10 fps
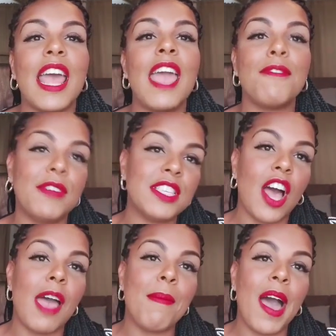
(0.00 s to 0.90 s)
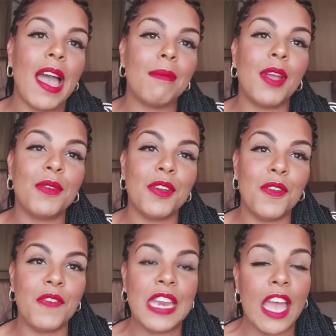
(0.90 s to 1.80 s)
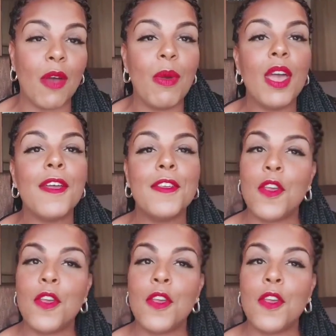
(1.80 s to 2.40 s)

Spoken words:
so that every time I upload a new video,